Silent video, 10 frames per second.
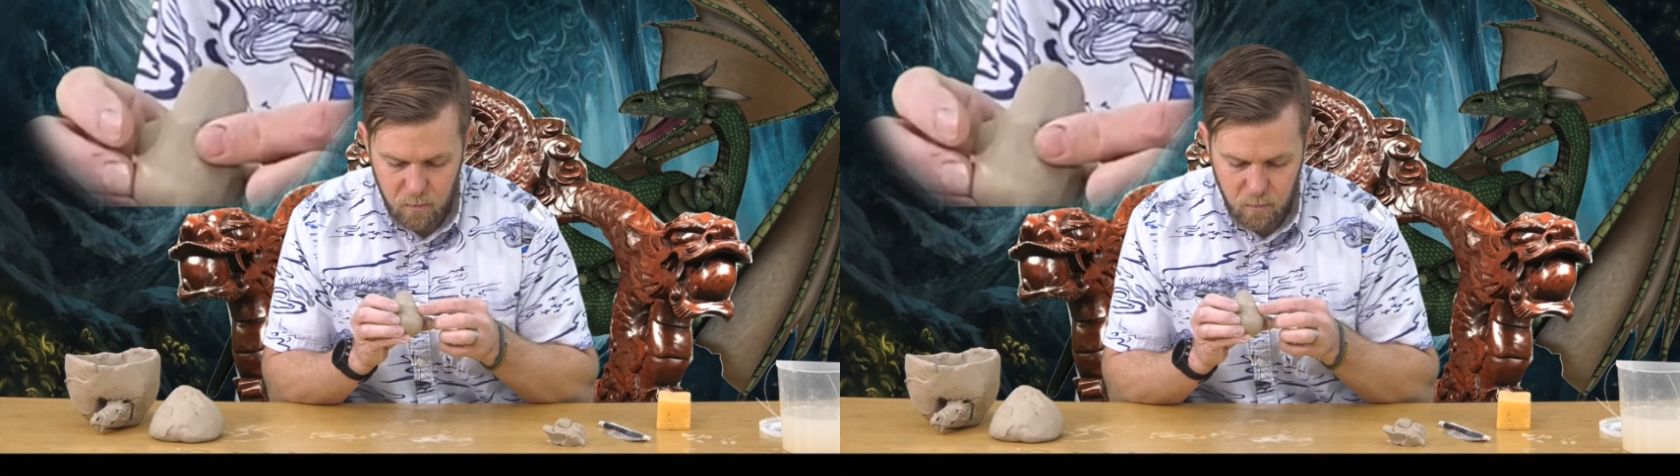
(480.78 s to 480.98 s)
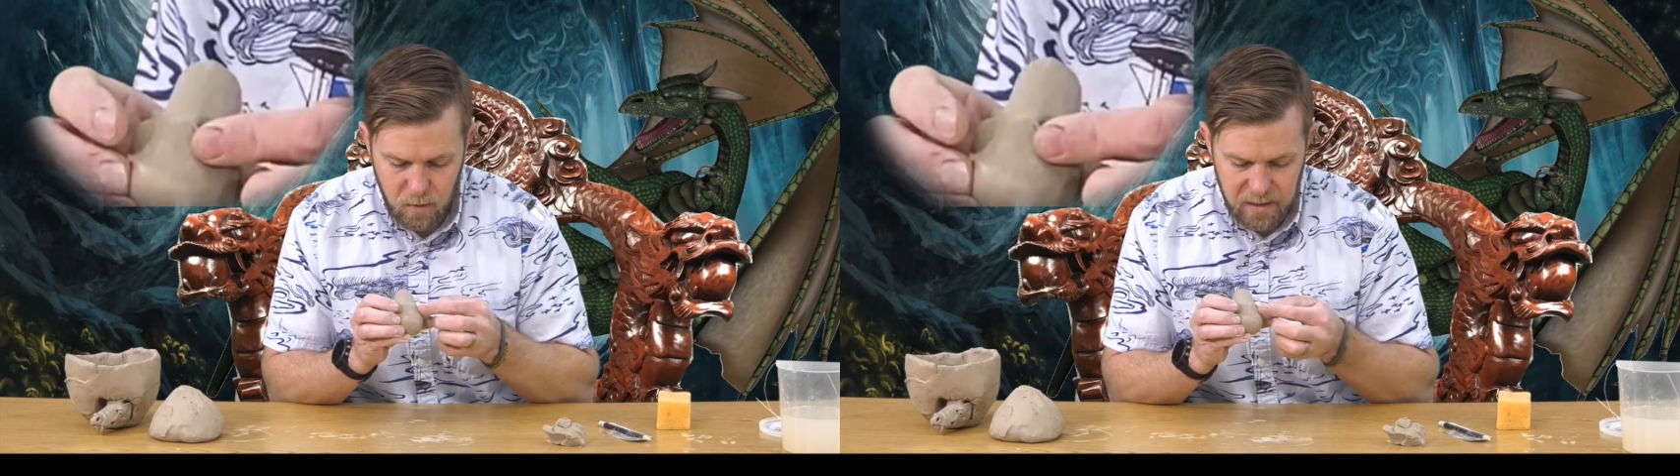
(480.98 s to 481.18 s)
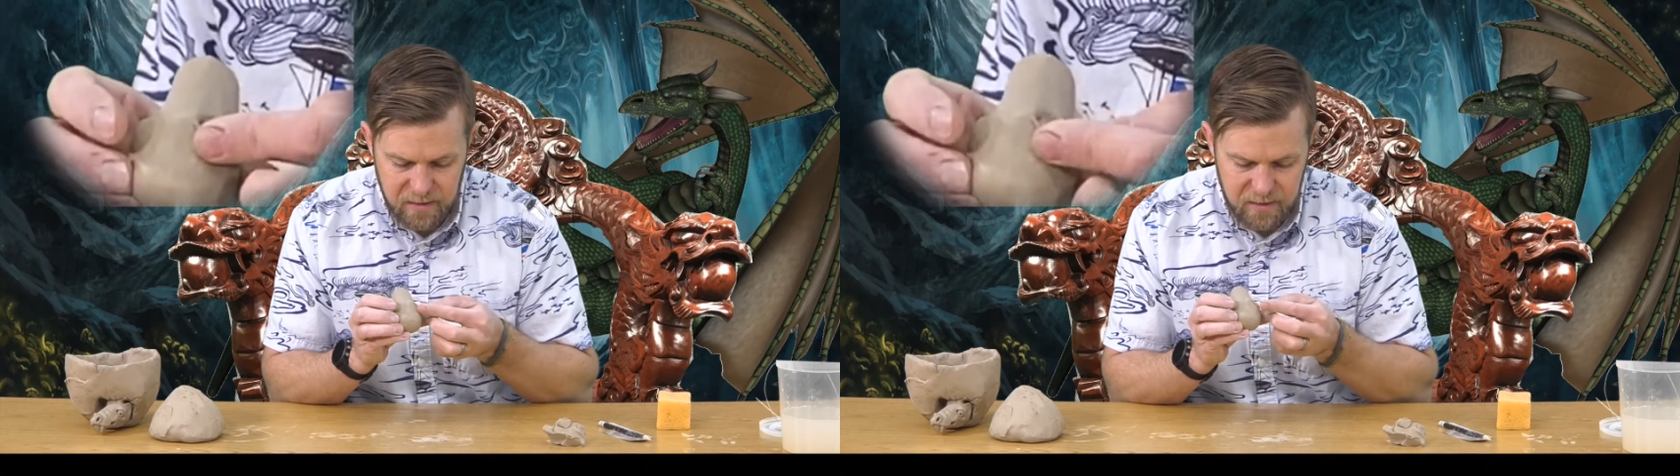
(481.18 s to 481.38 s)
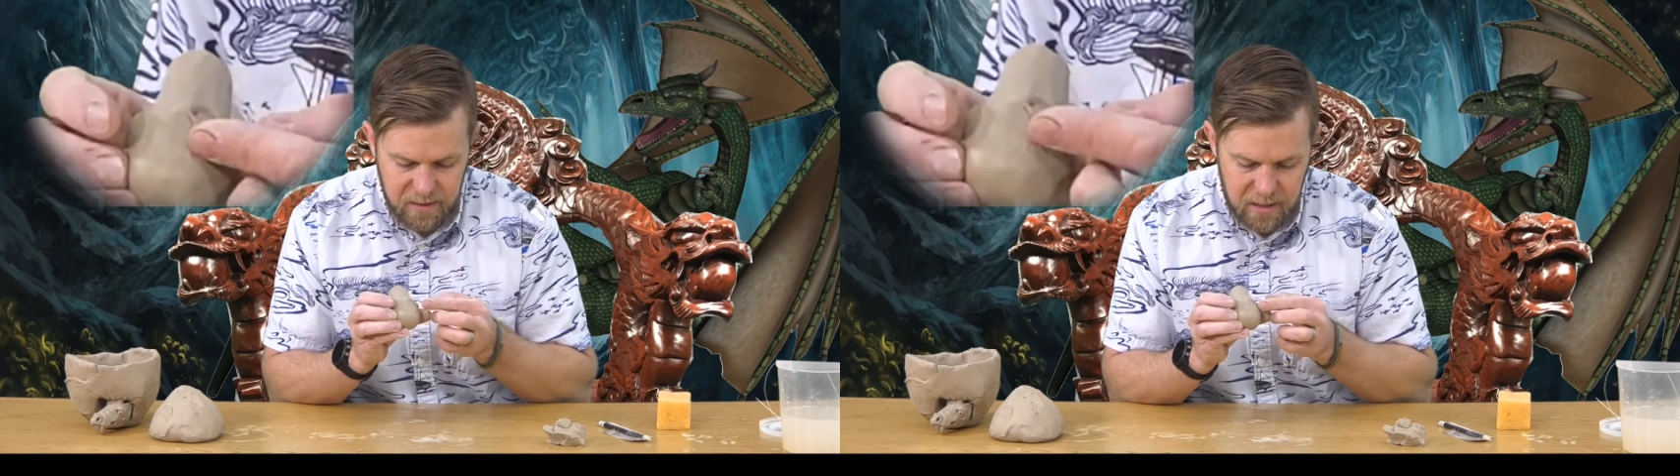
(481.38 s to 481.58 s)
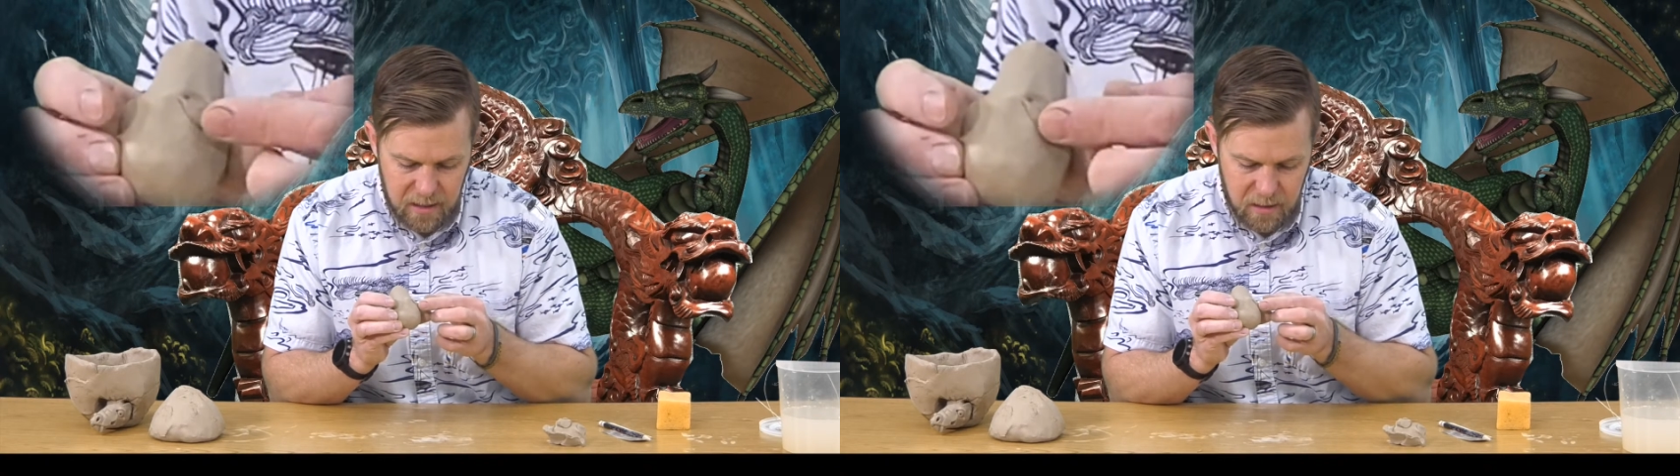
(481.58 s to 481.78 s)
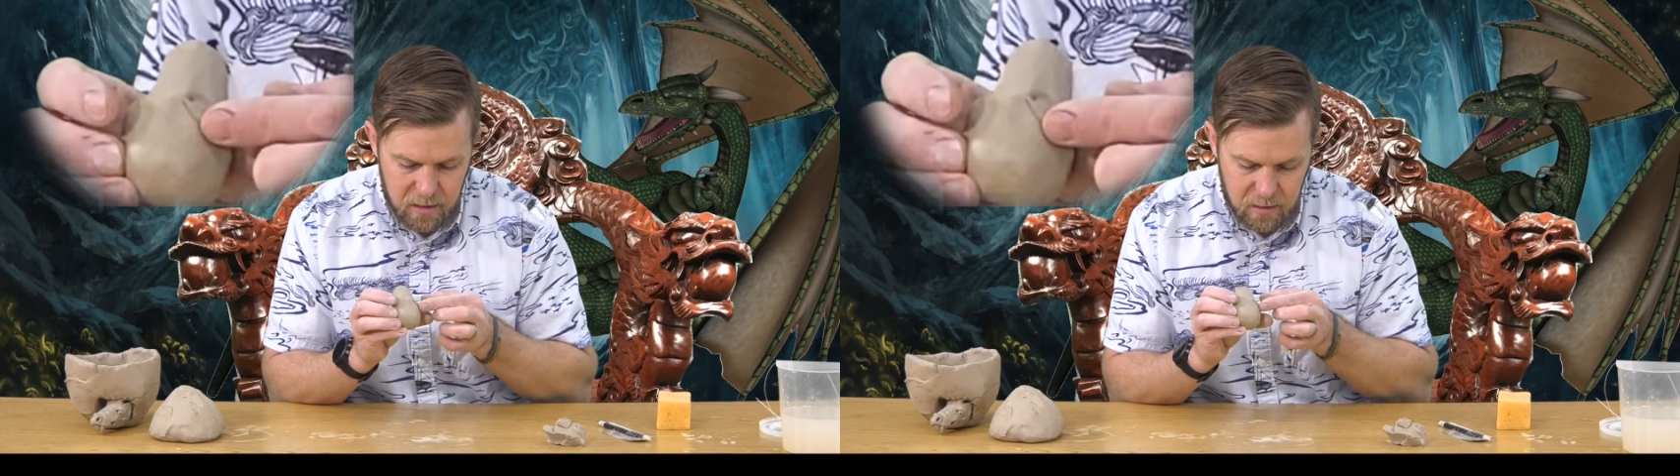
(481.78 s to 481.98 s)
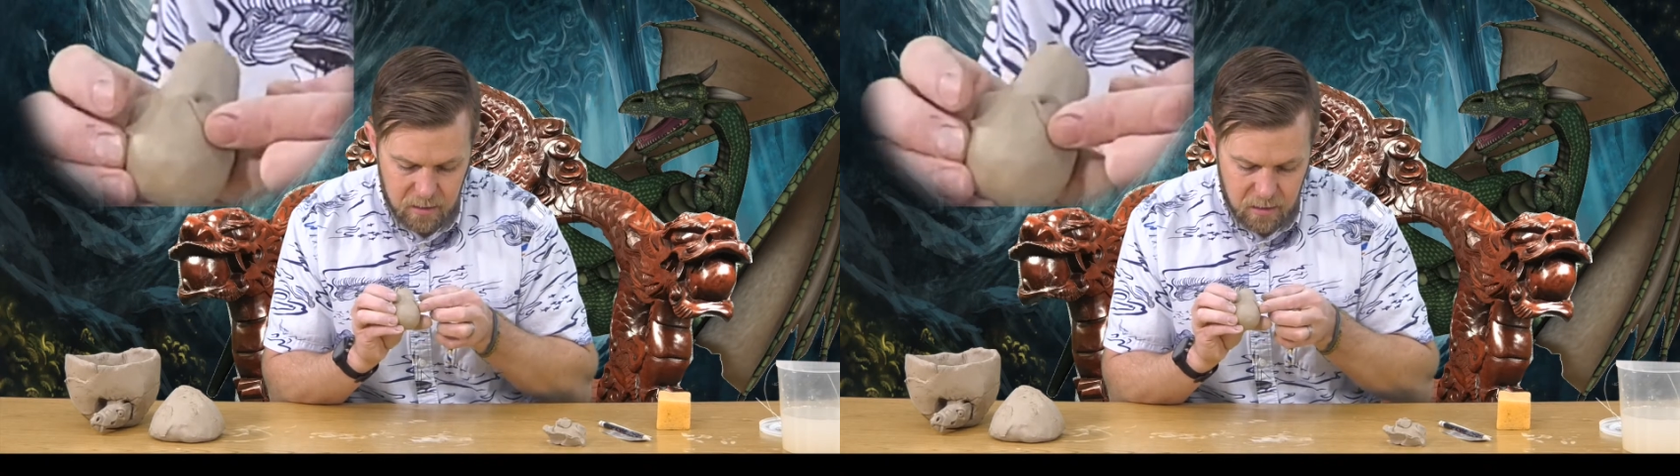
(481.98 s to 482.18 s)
we see